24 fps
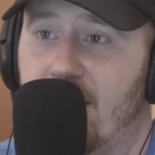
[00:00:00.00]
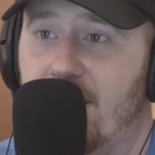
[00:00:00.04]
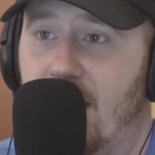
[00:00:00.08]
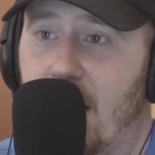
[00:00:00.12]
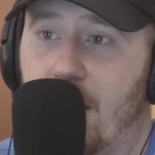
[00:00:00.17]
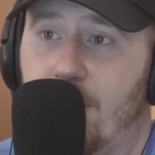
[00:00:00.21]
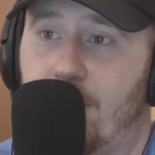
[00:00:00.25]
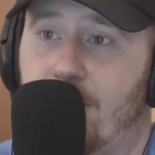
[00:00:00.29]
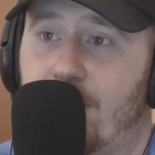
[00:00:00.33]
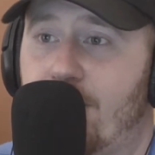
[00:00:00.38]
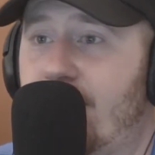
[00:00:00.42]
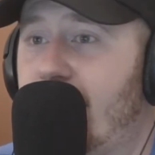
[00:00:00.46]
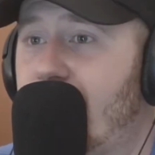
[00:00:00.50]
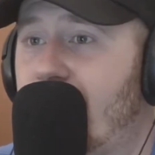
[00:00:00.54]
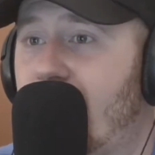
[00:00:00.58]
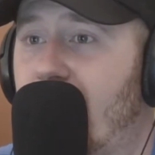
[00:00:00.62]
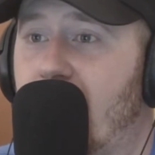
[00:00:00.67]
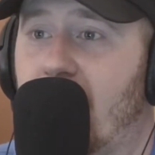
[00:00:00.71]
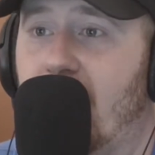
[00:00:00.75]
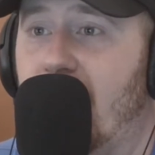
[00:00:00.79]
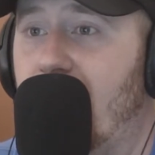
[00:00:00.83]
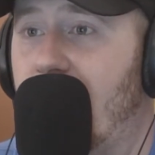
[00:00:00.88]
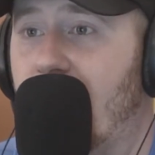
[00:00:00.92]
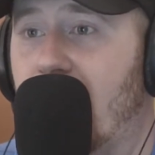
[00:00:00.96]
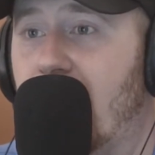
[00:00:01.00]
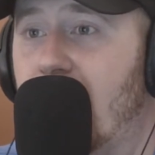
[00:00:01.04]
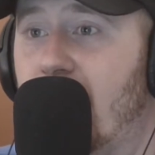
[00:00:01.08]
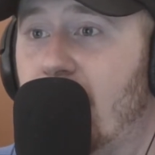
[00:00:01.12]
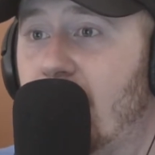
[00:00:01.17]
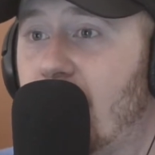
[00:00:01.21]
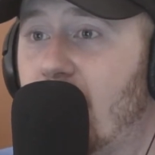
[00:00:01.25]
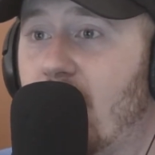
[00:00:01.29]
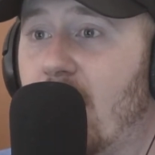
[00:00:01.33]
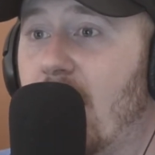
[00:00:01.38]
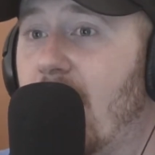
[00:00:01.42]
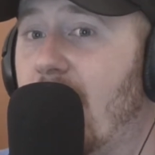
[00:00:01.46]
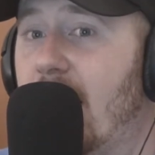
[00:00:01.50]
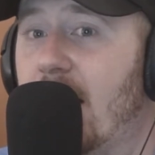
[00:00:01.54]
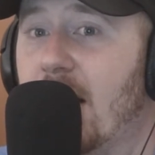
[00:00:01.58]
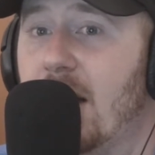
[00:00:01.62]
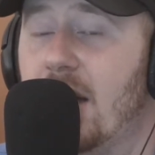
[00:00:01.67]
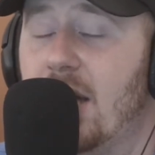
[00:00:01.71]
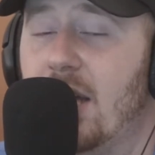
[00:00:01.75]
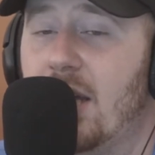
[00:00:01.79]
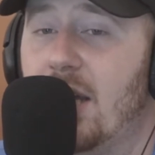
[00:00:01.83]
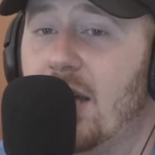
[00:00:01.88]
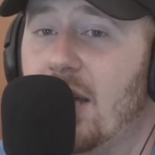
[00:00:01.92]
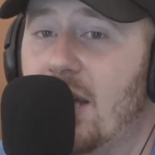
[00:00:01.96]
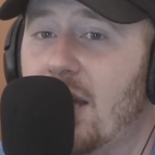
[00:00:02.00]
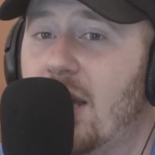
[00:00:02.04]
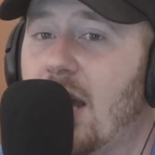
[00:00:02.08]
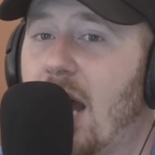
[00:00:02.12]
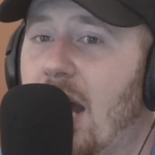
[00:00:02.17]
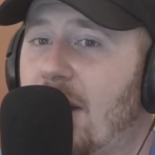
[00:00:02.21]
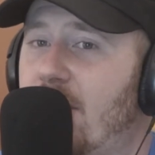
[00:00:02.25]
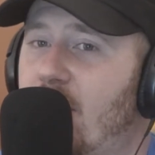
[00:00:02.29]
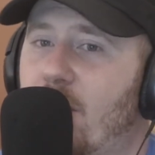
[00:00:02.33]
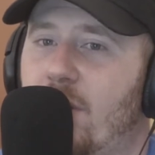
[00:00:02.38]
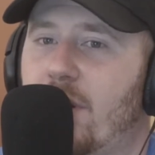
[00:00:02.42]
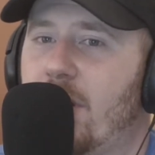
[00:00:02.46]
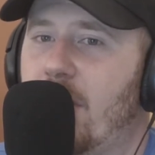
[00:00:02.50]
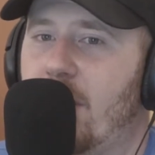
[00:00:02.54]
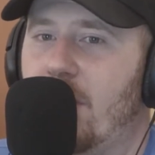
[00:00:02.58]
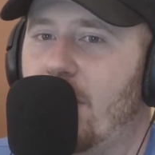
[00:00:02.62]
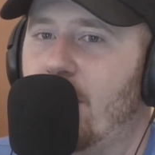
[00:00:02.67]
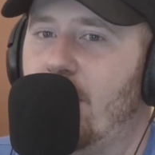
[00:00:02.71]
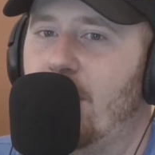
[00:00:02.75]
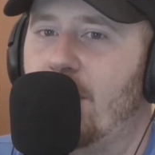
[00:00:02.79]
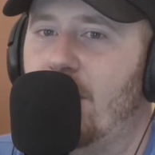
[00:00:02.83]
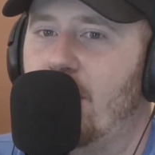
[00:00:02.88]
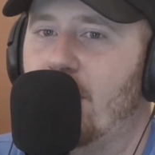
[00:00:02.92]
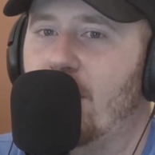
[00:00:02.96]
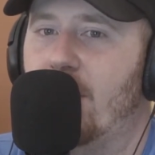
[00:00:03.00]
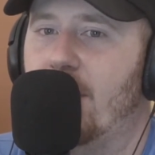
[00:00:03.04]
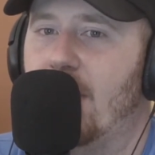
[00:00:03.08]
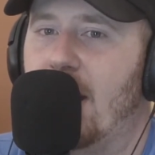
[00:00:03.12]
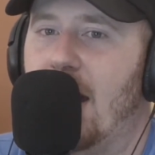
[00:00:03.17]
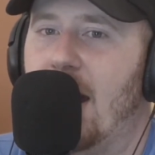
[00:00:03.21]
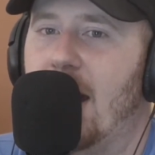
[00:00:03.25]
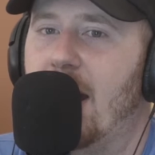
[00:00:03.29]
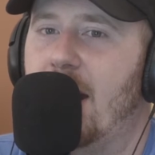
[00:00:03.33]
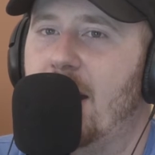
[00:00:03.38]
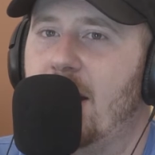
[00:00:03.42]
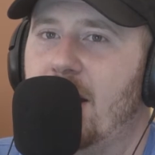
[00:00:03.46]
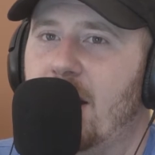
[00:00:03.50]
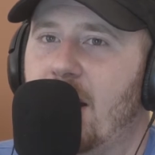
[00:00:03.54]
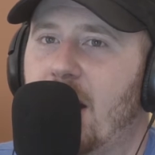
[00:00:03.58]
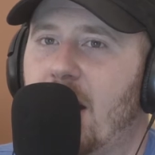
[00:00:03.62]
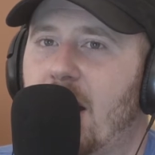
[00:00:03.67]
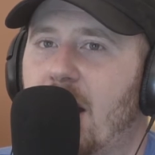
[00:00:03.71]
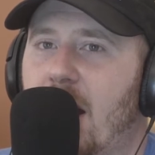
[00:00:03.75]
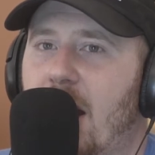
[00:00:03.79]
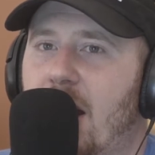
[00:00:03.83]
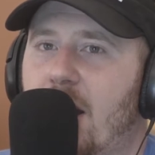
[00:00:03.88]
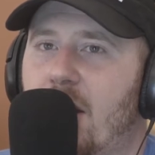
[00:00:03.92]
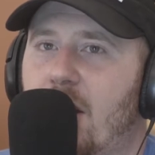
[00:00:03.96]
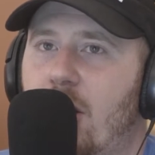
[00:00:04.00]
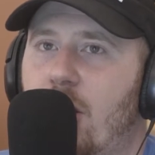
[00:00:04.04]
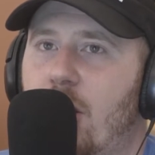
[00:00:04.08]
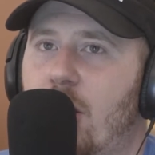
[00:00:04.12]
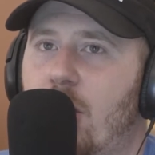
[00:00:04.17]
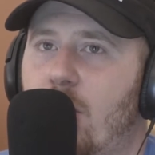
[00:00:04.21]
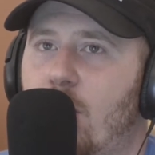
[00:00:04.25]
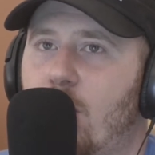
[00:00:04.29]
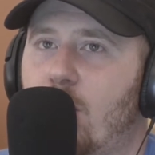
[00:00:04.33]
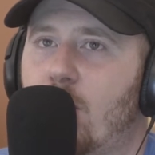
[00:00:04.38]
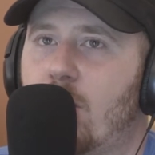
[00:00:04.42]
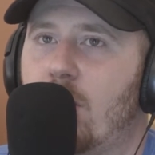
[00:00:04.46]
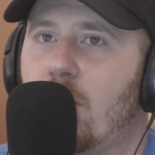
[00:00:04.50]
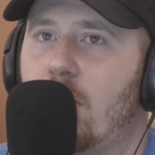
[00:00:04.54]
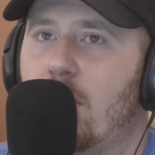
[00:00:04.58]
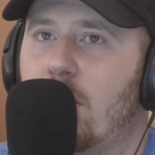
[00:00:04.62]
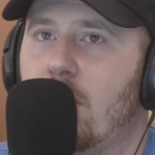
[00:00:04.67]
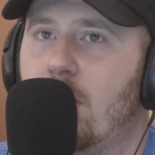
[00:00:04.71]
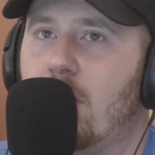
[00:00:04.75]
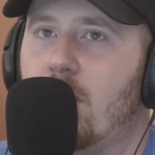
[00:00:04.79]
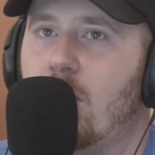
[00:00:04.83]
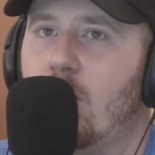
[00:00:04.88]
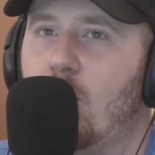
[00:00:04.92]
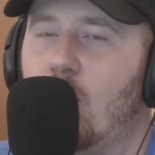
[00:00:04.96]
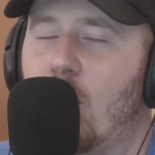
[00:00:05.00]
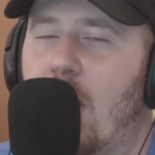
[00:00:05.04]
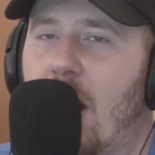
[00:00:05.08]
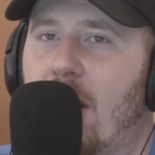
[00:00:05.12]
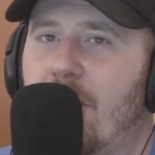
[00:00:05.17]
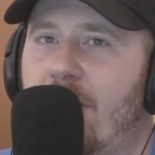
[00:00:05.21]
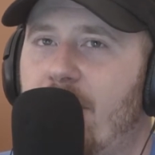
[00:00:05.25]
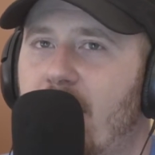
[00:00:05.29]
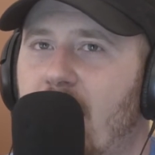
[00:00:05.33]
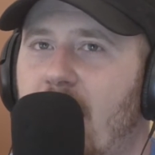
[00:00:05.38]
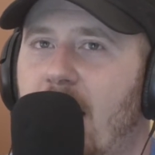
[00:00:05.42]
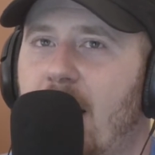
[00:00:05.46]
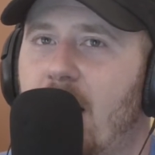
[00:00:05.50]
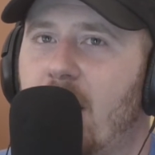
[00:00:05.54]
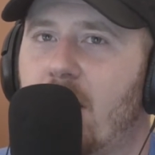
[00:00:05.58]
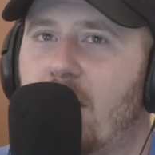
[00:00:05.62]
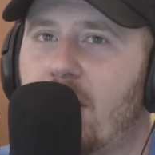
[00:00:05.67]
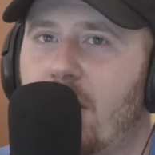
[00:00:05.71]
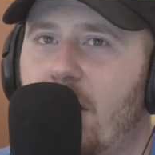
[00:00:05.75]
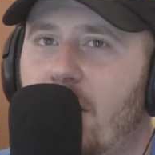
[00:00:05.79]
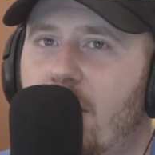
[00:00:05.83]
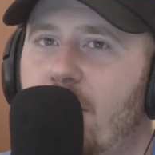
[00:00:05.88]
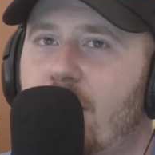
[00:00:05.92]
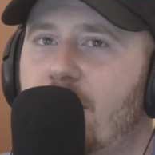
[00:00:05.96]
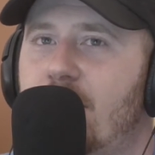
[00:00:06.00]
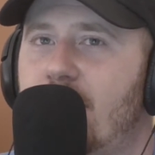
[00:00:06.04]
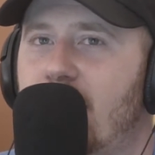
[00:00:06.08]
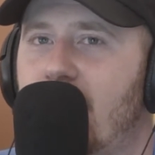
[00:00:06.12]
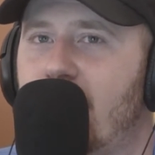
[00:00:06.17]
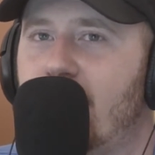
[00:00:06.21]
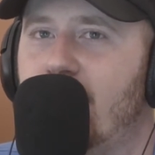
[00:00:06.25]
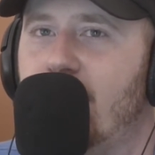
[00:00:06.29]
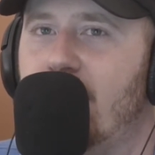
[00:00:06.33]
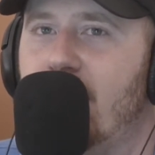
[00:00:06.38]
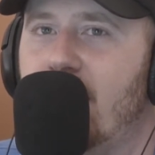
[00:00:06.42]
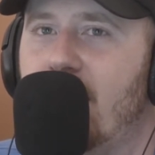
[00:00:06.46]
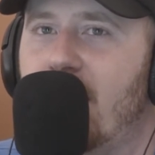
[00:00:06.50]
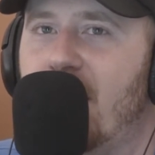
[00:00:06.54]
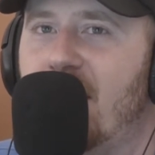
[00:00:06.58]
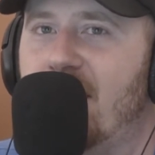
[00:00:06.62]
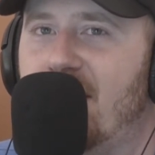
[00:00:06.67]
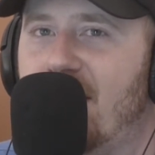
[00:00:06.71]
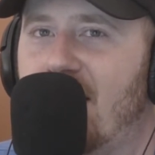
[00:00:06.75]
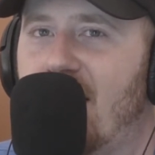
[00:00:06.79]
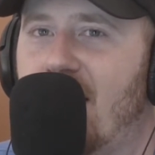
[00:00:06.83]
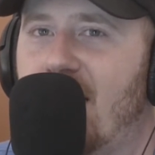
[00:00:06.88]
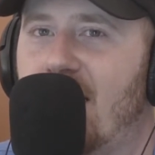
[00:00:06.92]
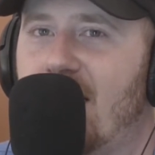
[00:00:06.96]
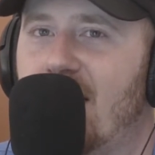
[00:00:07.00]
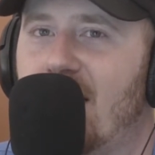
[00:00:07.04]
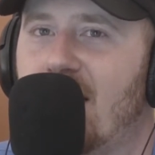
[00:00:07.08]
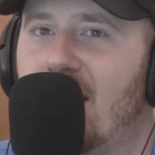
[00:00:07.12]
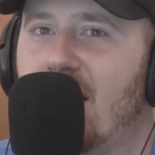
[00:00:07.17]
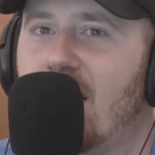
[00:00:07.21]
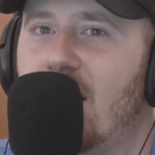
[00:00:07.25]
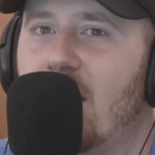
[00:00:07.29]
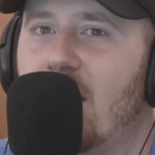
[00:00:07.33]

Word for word: same mm-hmm. fucking thing. So like, I totally agree with you on that. And like, I feel like leadership is like,